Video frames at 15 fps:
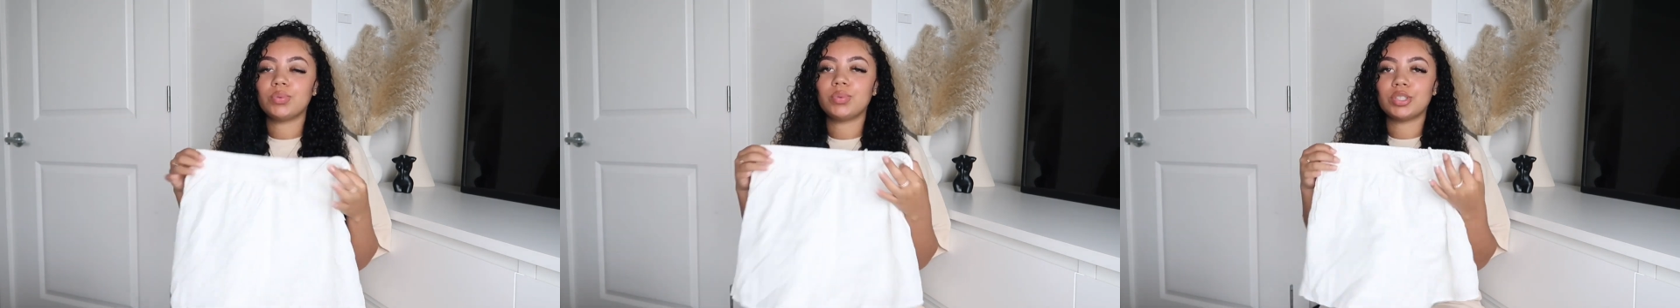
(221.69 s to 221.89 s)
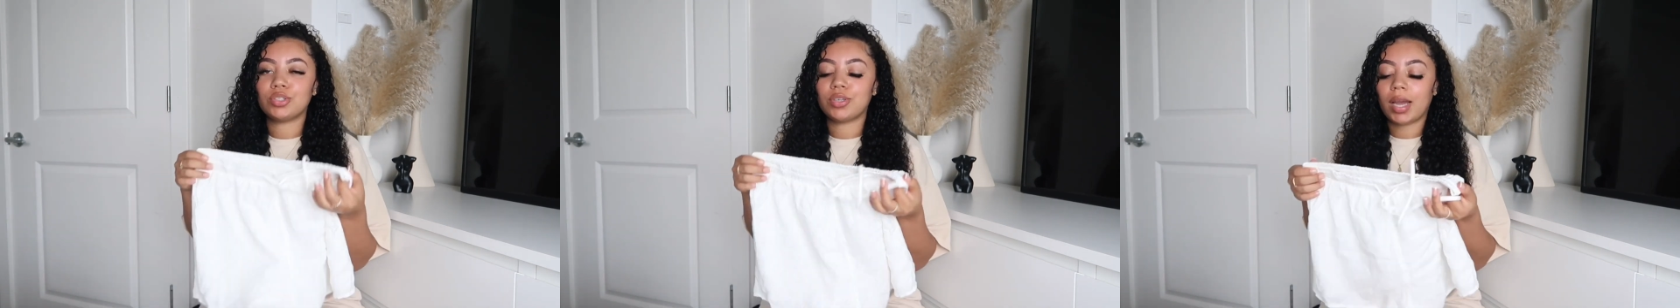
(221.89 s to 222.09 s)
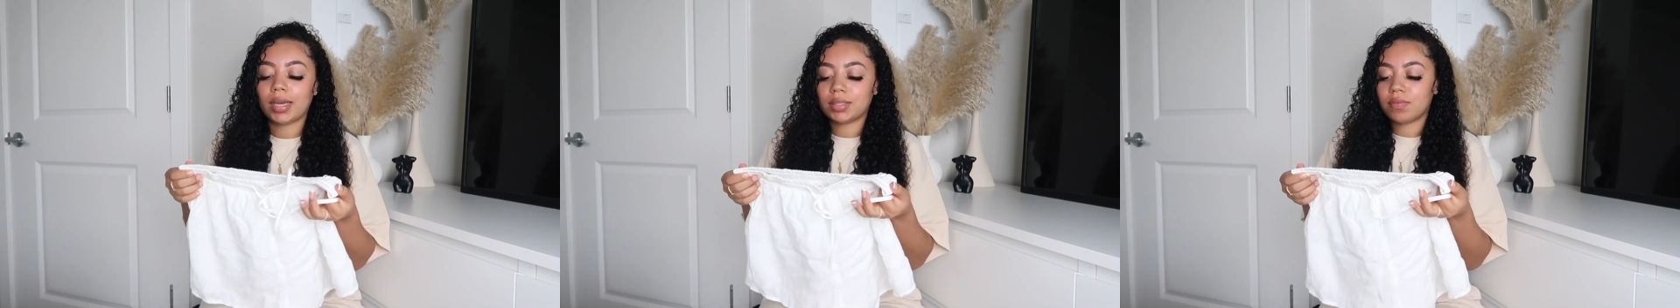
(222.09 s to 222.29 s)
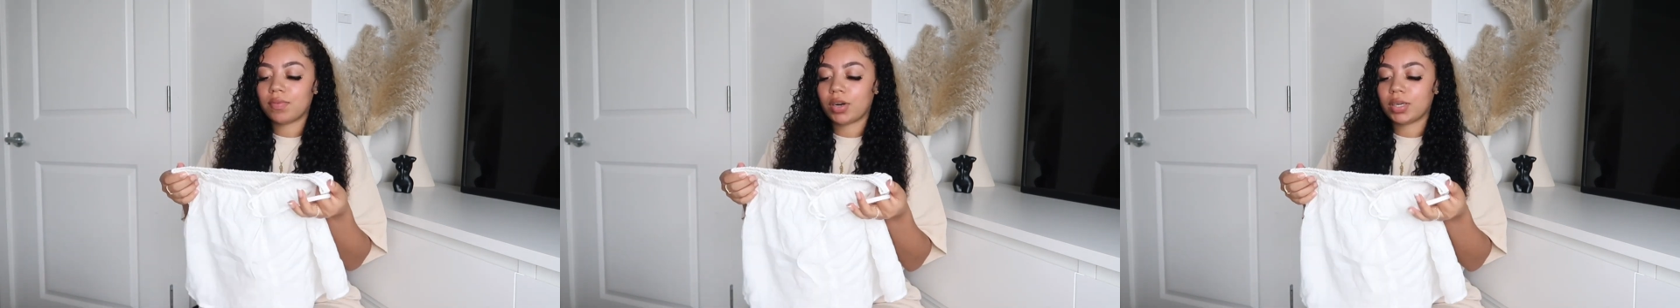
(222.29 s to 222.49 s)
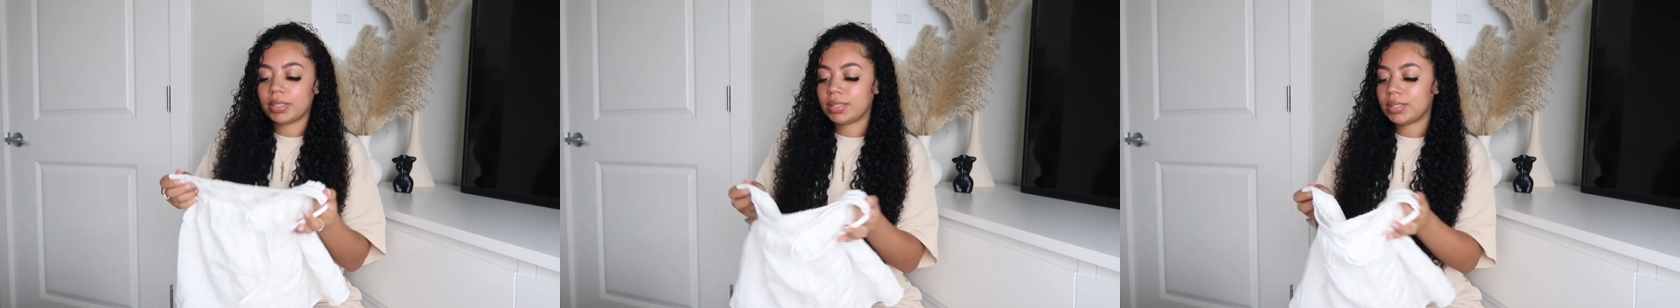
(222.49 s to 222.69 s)
which you guys have
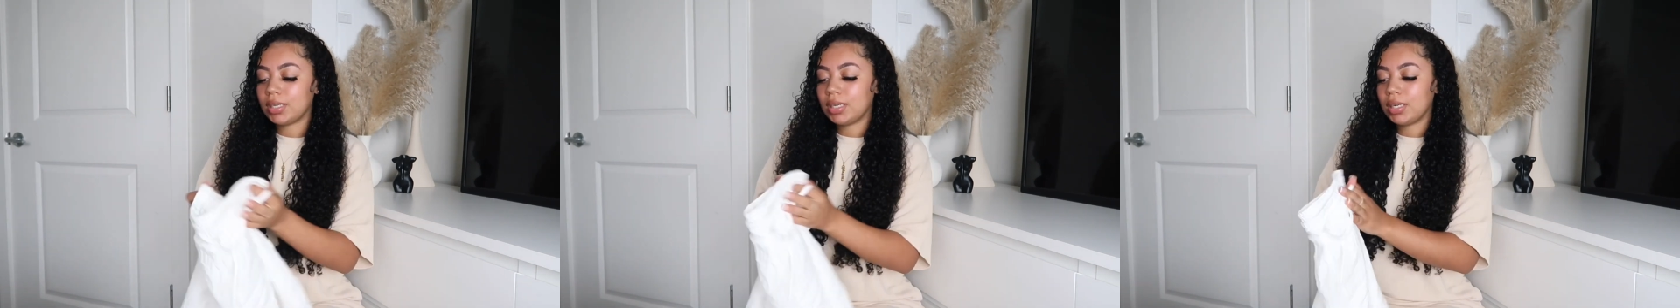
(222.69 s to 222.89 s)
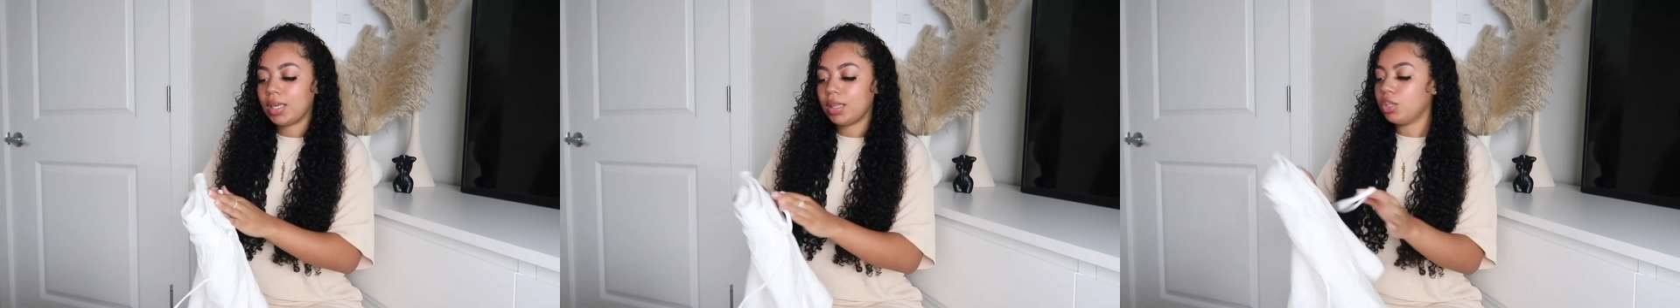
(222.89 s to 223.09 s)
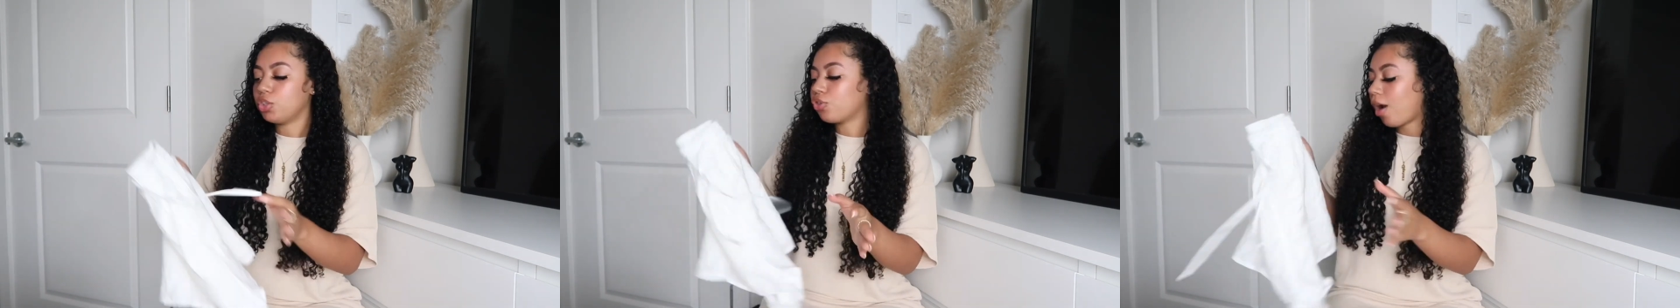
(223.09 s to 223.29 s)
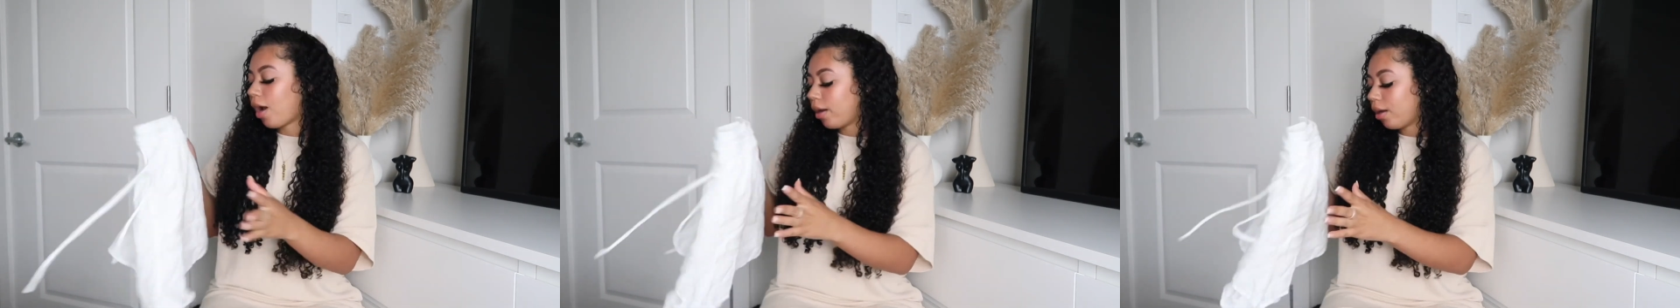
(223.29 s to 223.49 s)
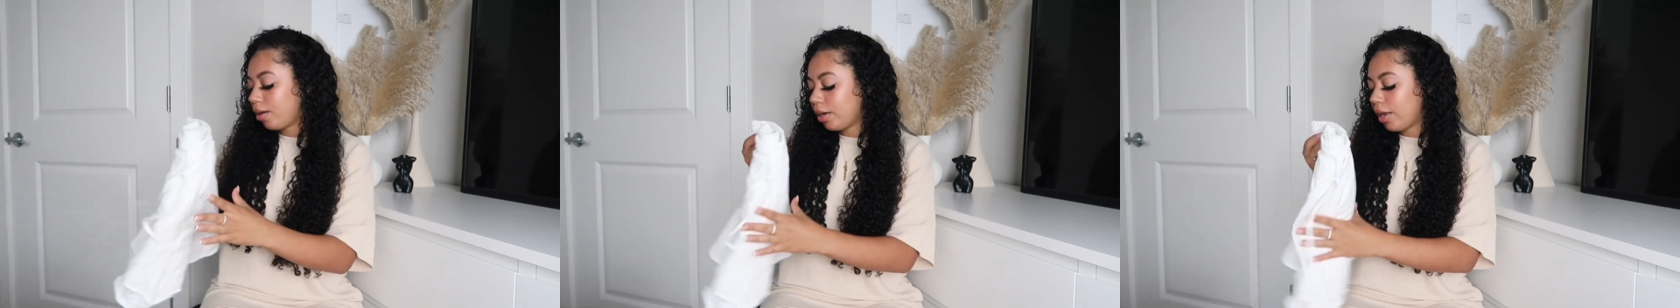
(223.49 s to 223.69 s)
already seen in the
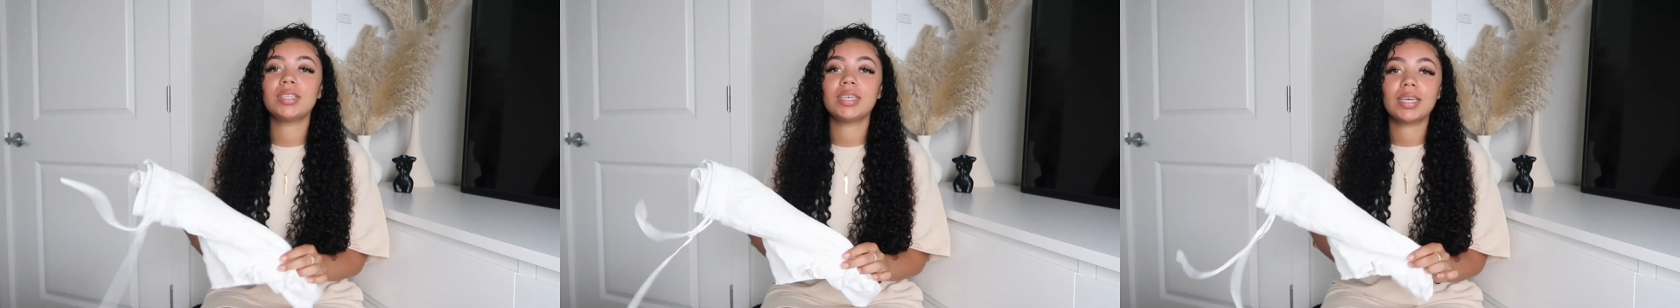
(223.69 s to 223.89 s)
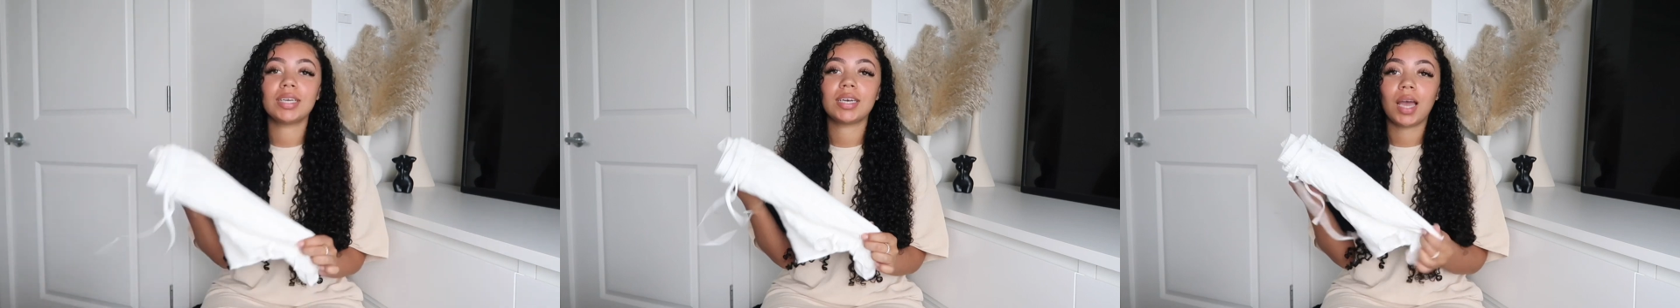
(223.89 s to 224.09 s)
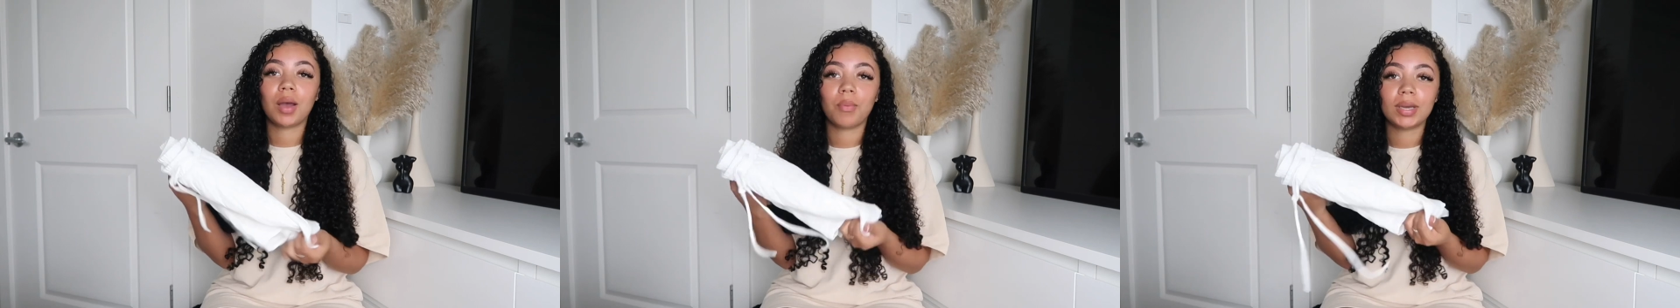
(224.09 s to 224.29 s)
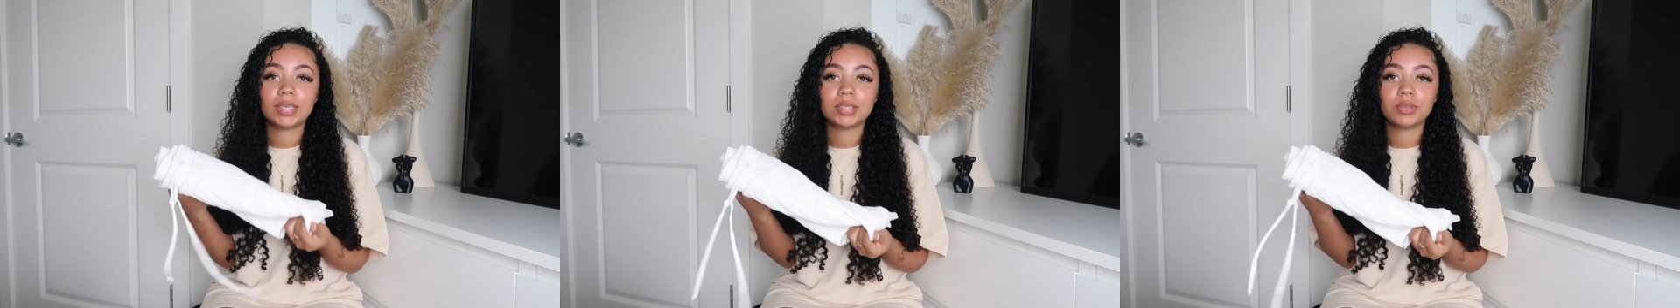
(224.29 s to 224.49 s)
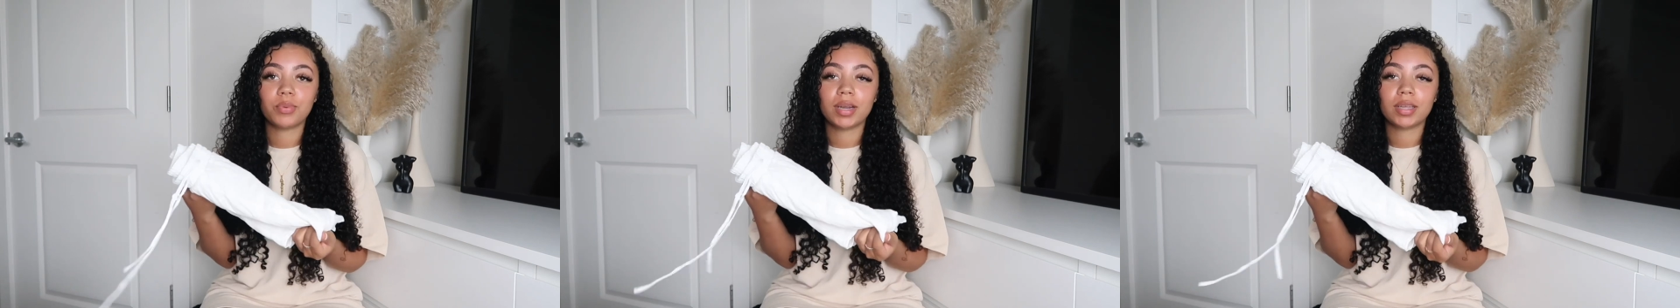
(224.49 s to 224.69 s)
try-on. Really cannot wait
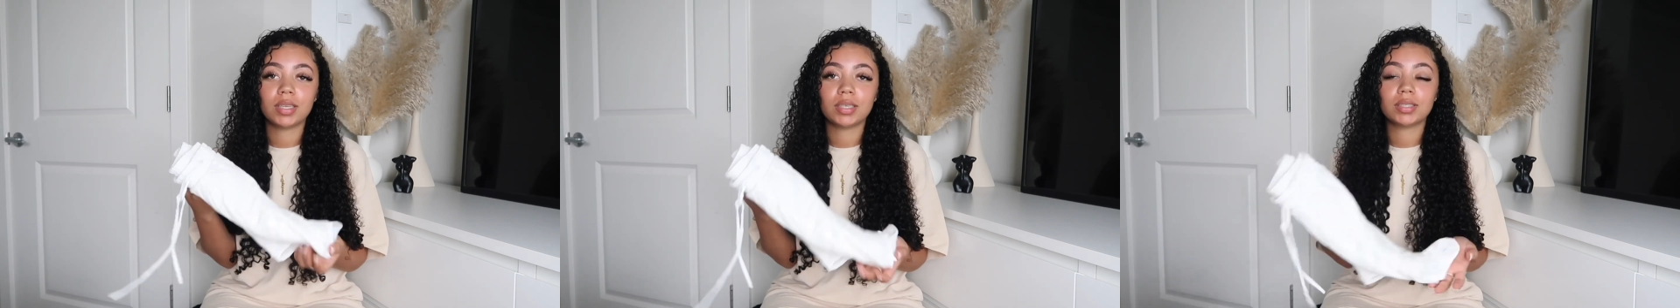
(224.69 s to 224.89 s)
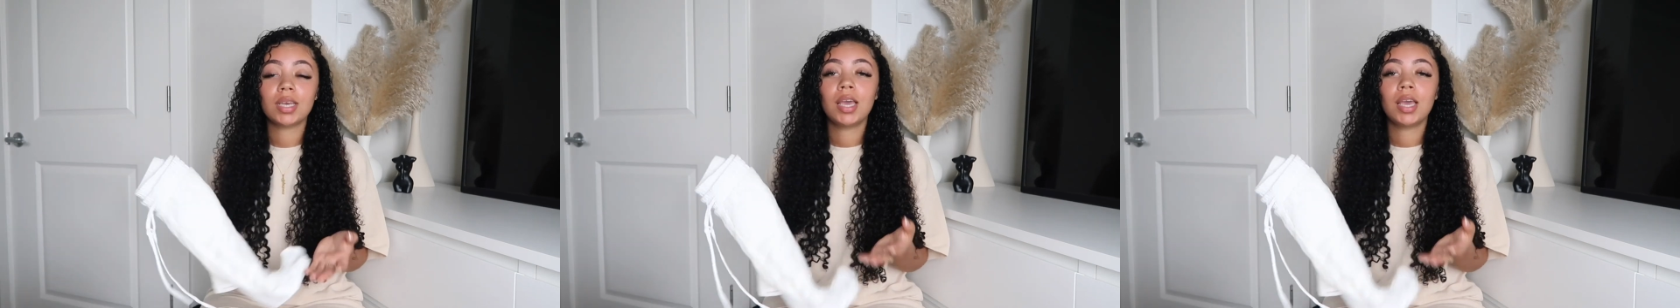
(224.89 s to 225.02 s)
to wear this